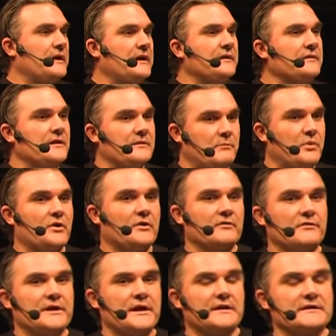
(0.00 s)
in part
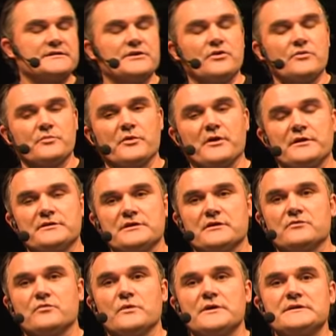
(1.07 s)
of the ICO
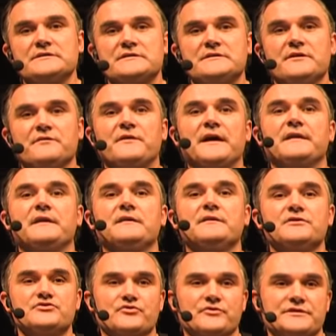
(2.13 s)
project was defining
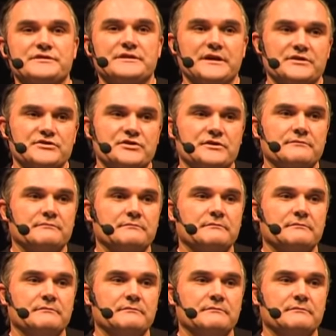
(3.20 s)
the jurisdiction.